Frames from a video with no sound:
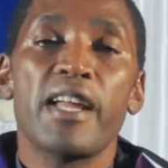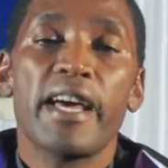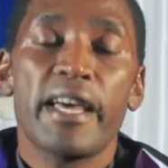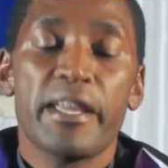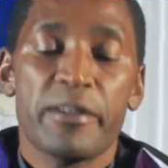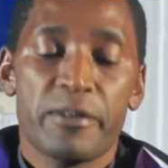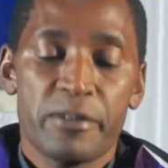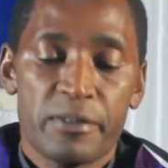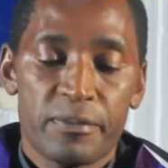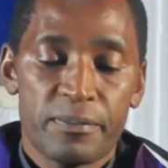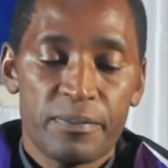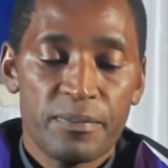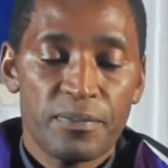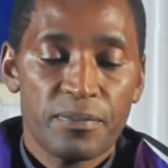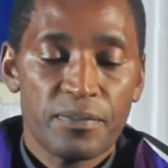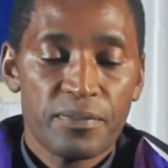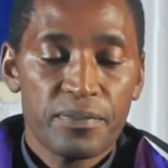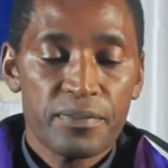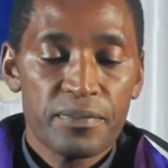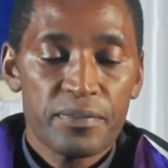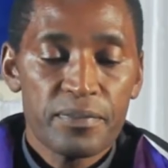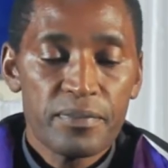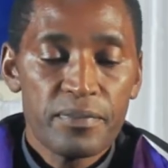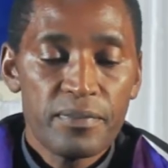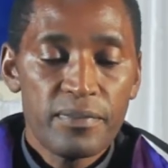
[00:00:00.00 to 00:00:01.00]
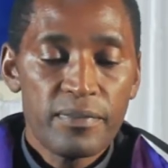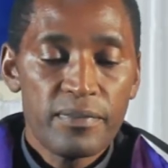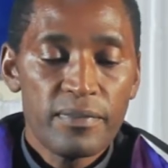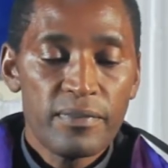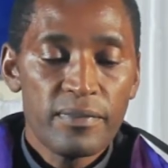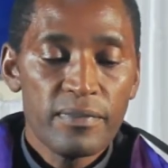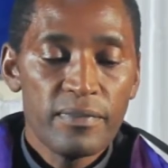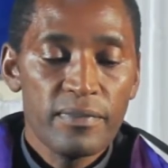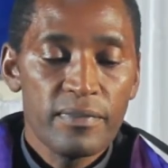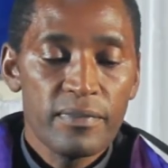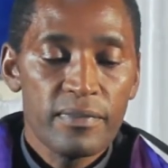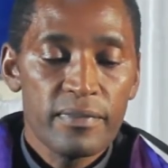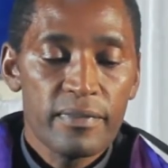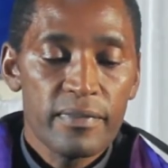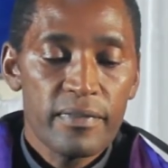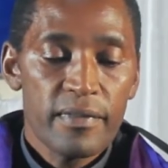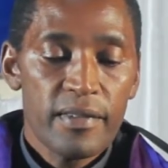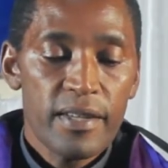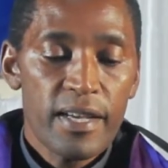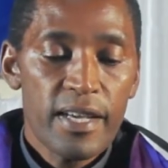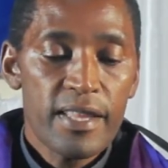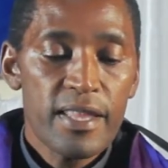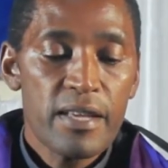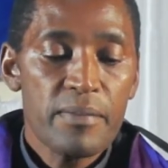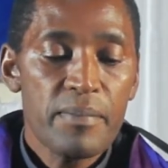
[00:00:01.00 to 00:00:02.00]
lion.
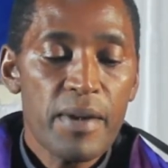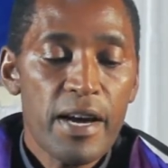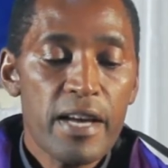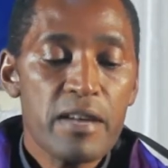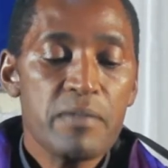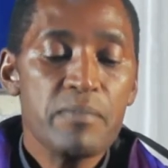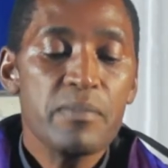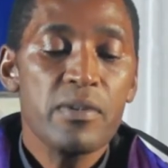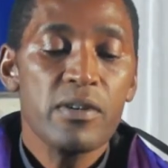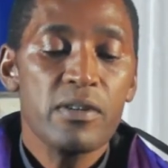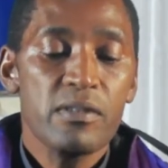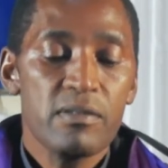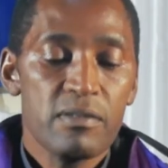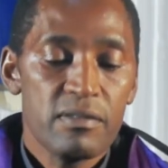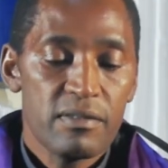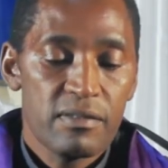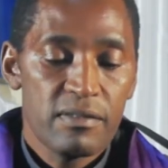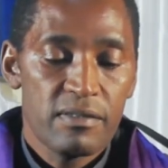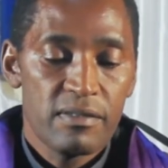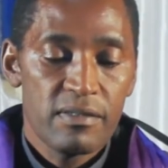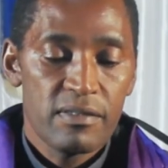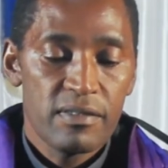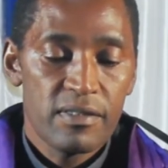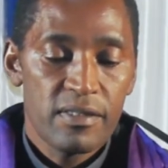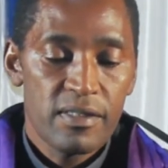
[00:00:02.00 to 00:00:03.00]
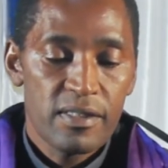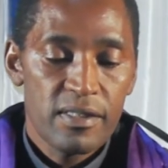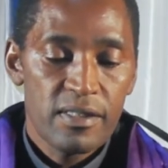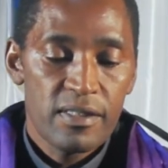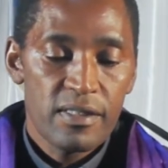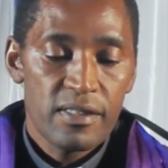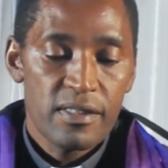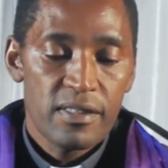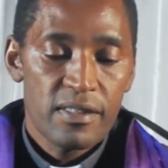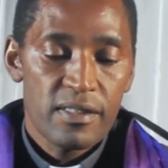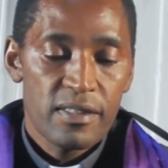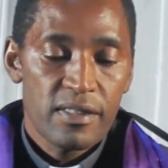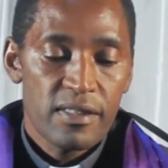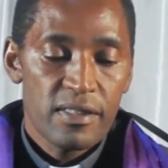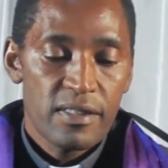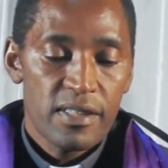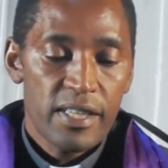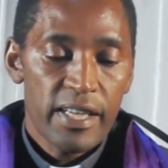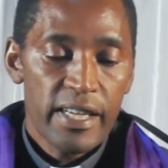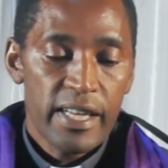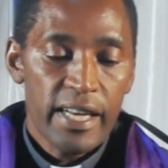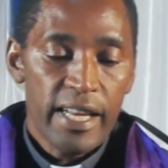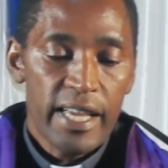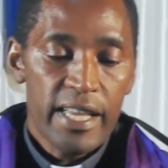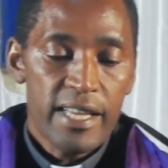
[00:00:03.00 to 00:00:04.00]
And the Bible,
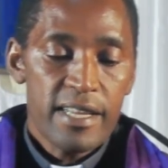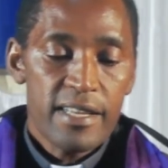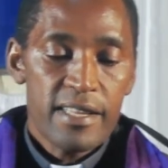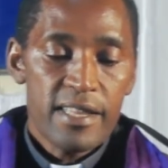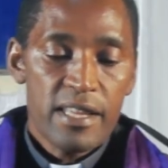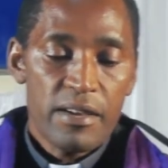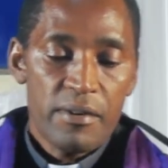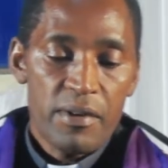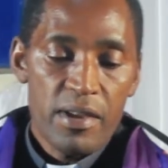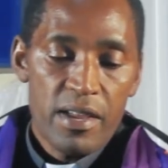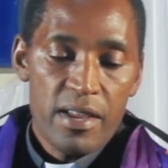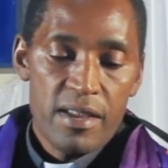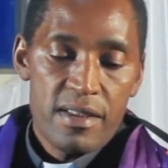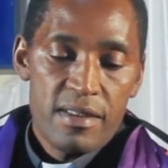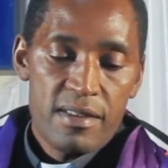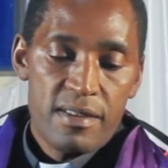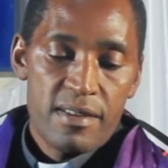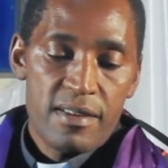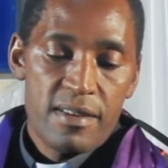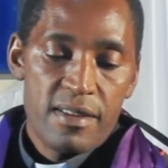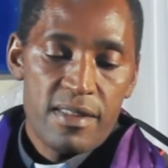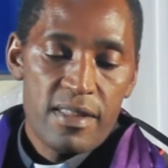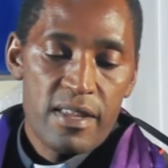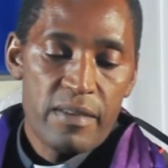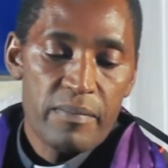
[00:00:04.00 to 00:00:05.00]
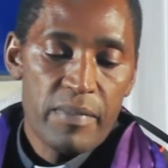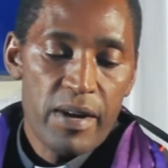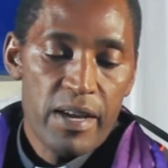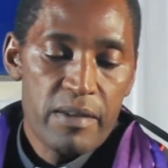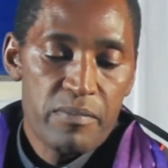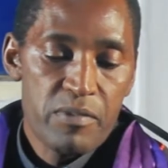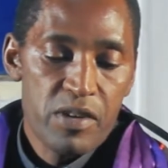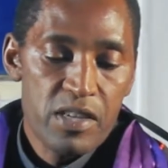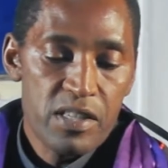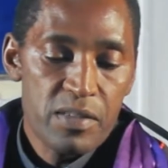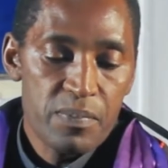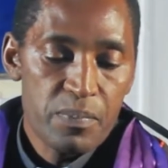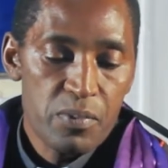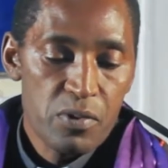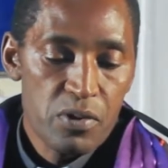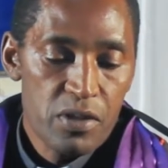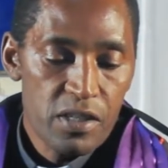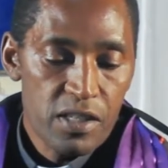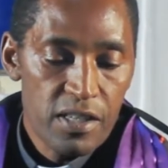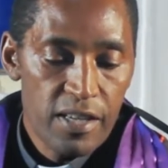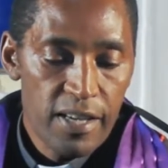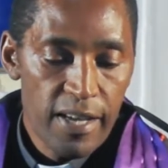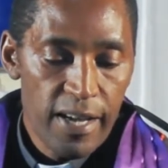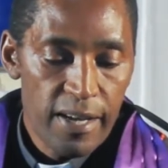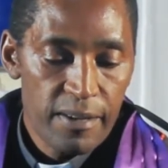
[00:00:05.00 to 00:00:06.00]
I like the way the Bible is
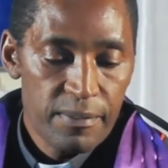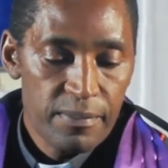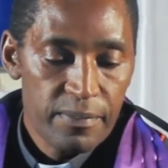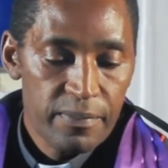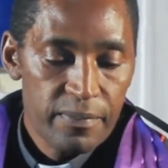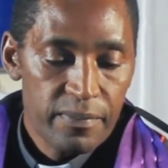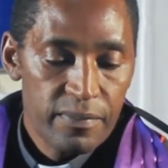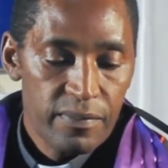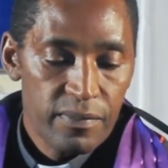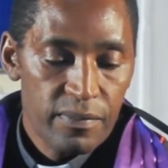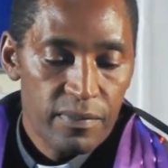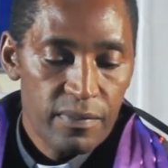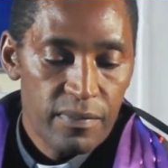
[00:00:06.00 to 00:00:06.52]
put here.